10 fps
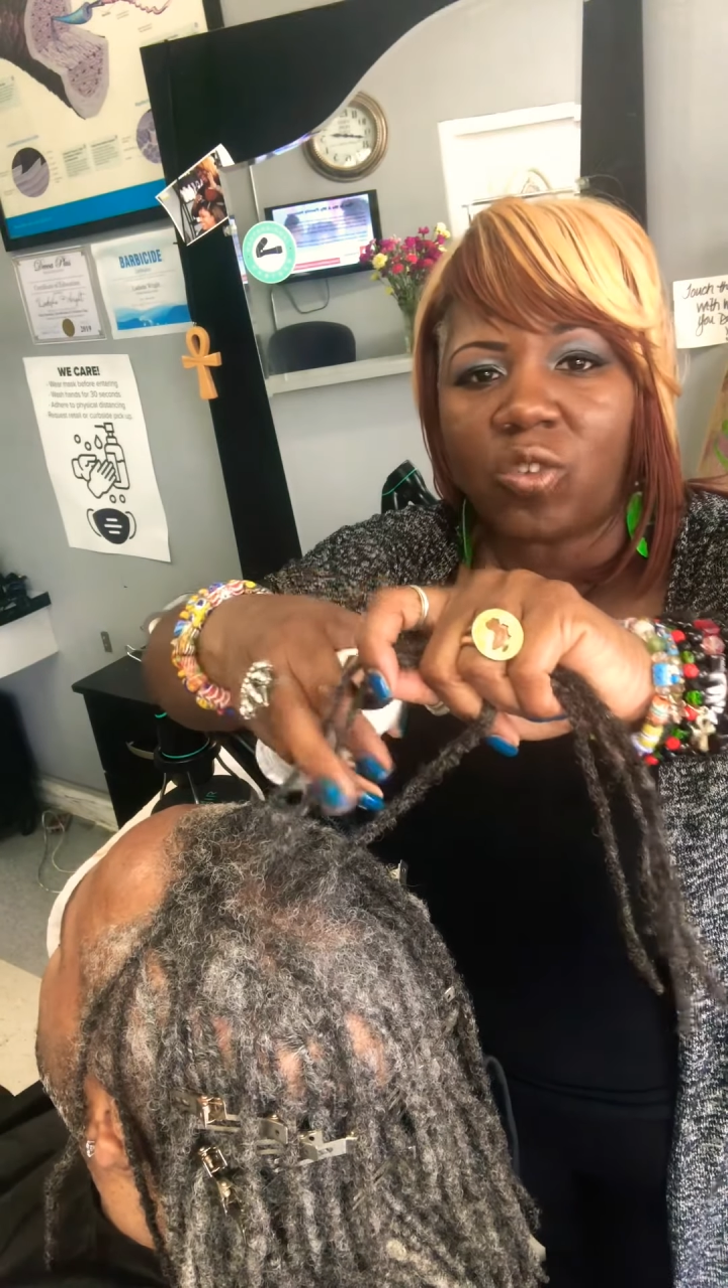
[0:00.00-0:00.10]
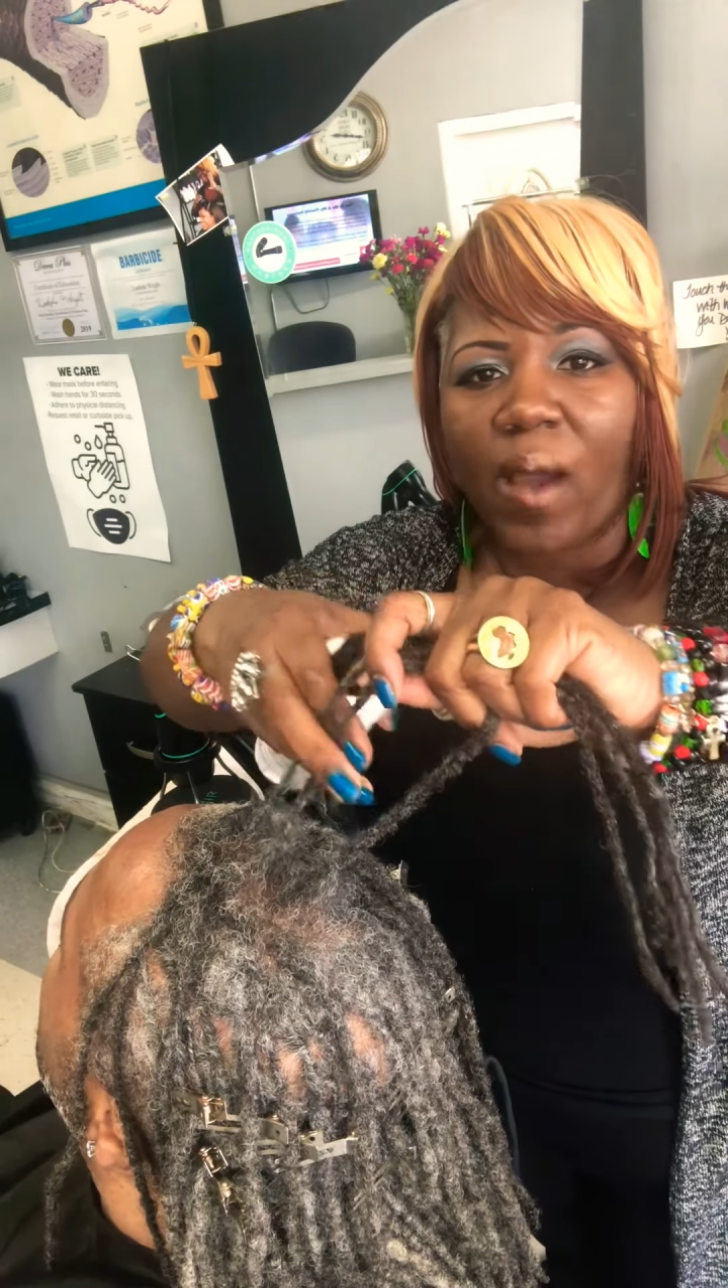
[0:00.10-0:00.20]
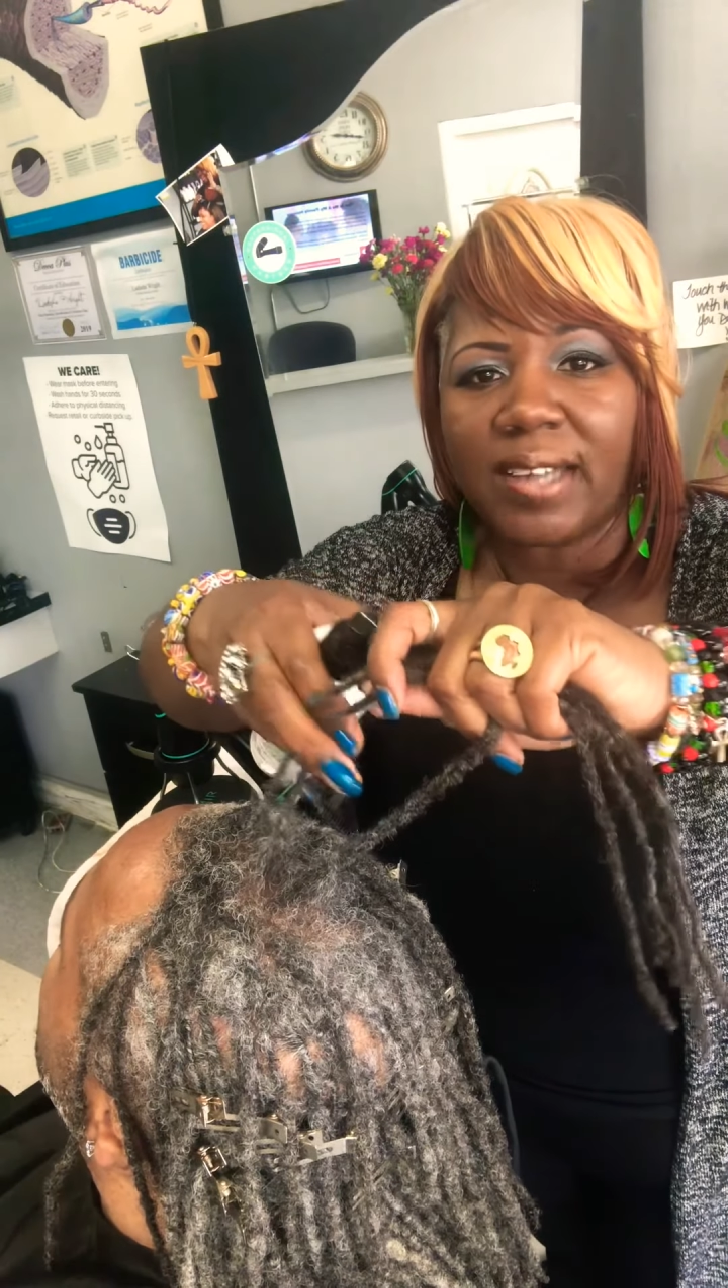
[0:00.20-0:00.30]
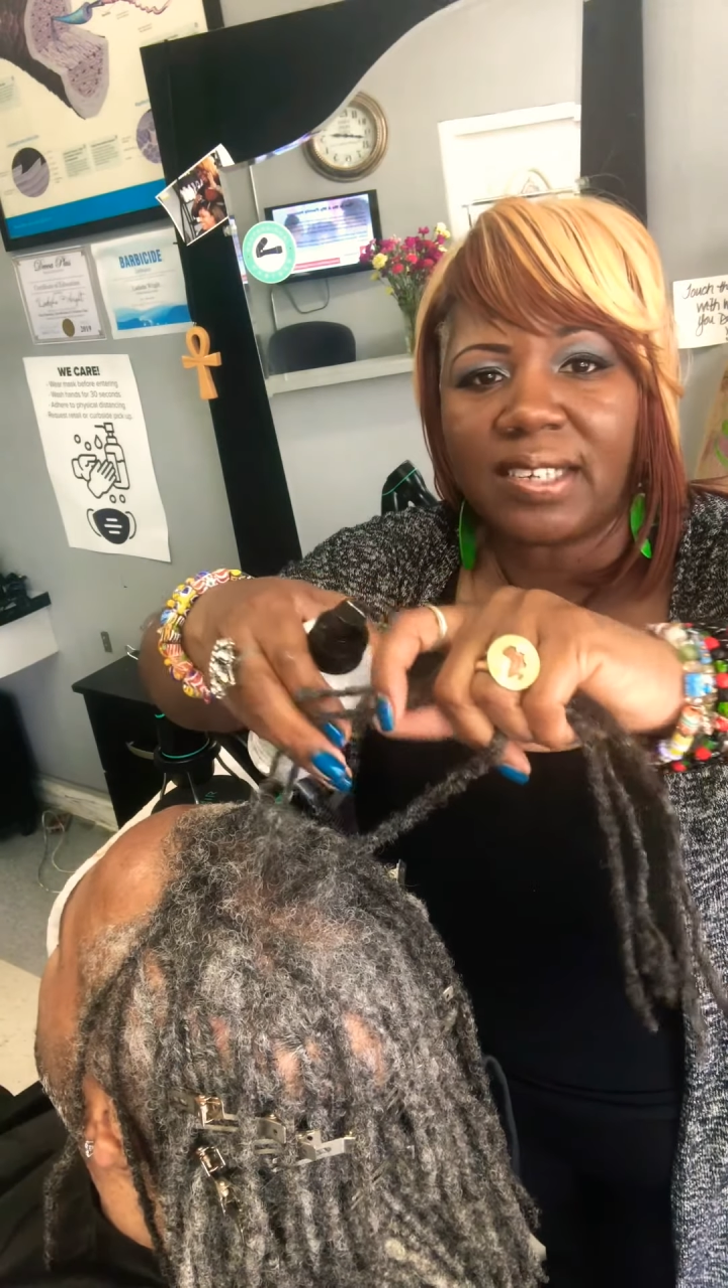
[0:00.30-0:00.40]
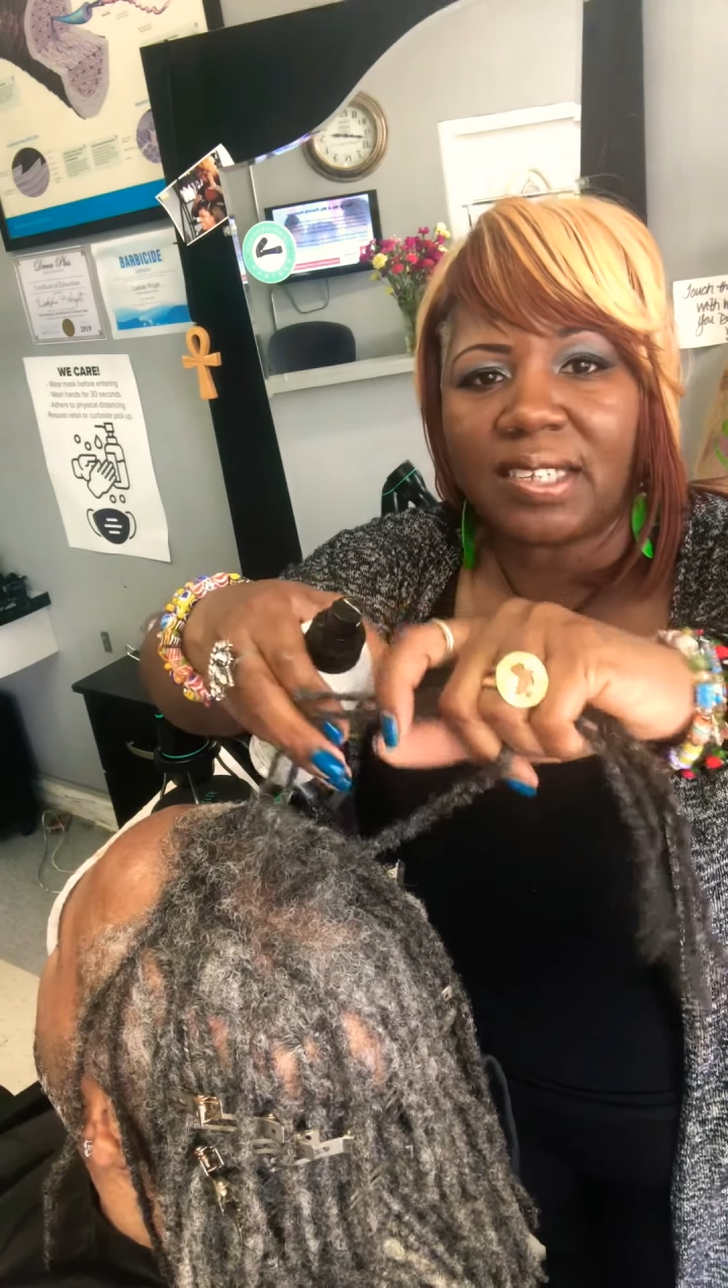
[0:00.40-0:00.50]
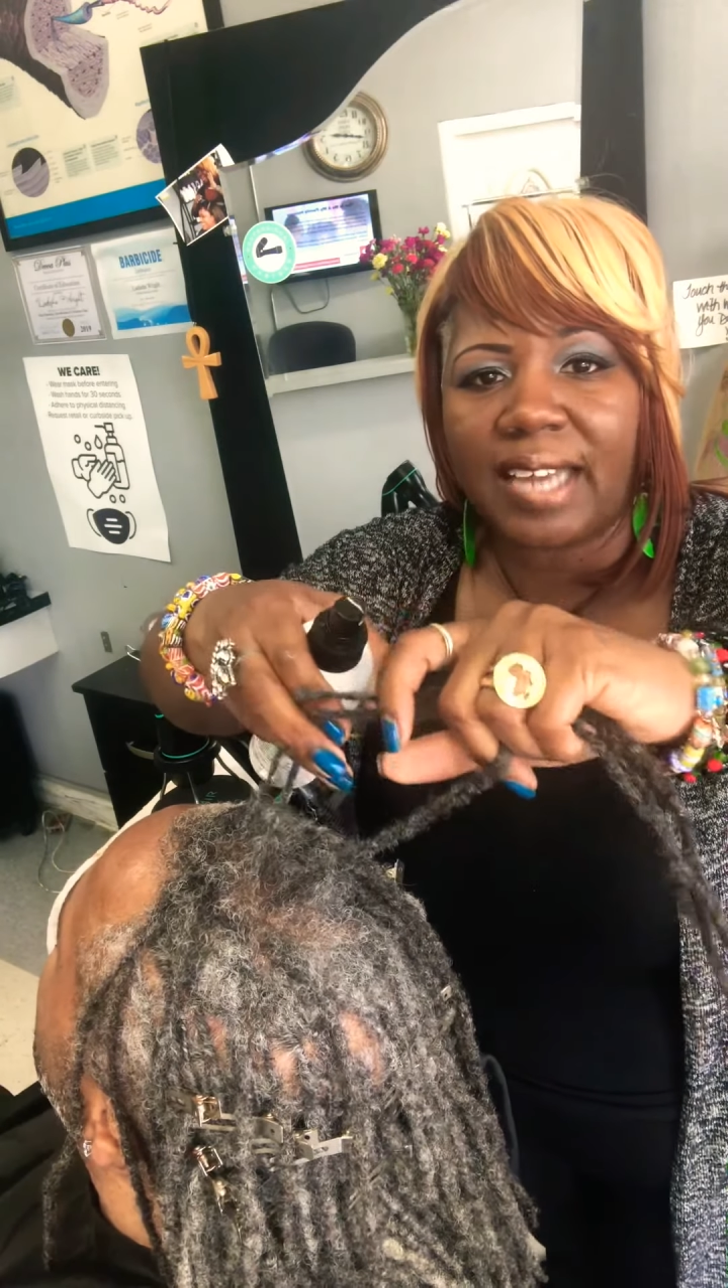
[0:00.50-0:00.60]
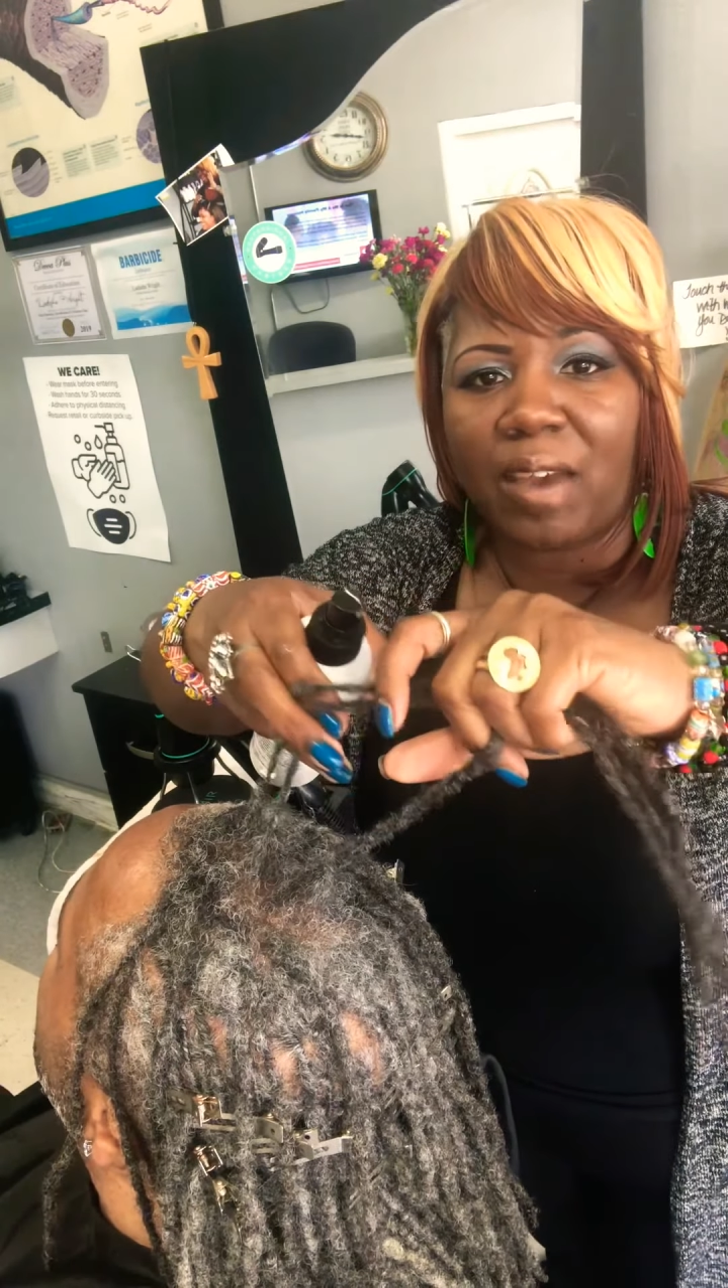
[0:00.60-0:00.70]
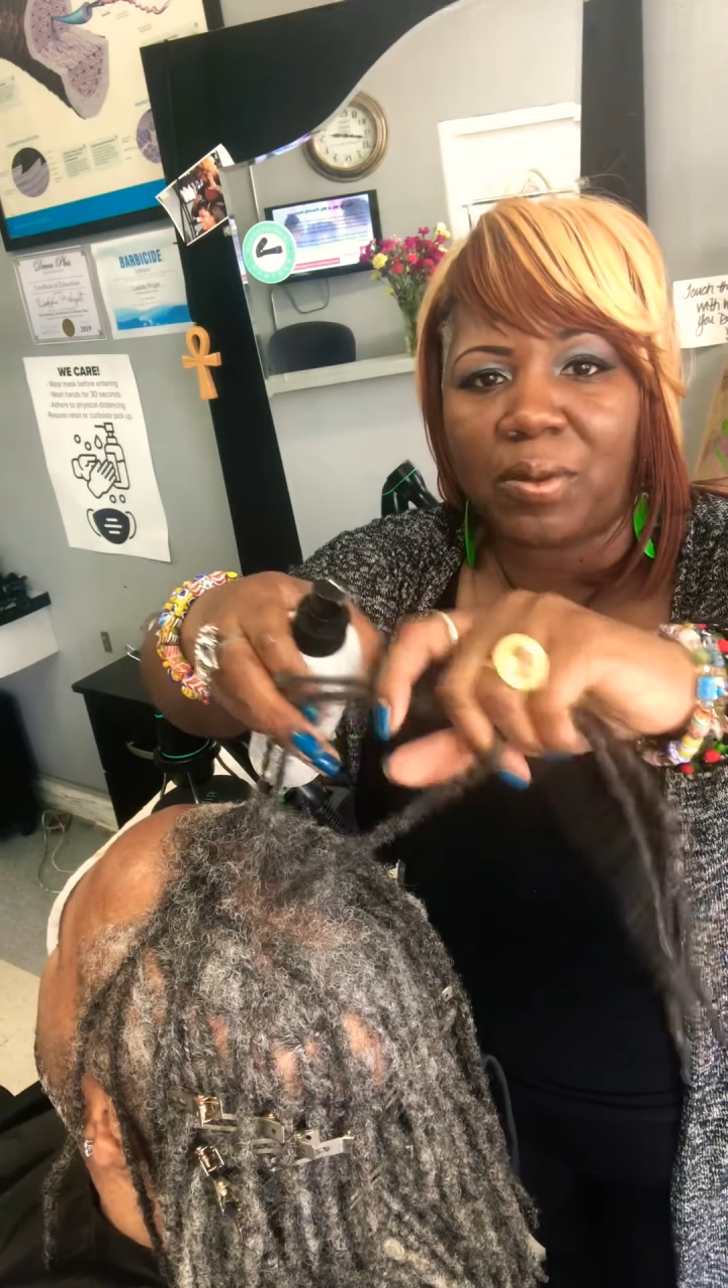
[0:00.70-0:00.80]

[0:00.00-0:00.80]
twice a day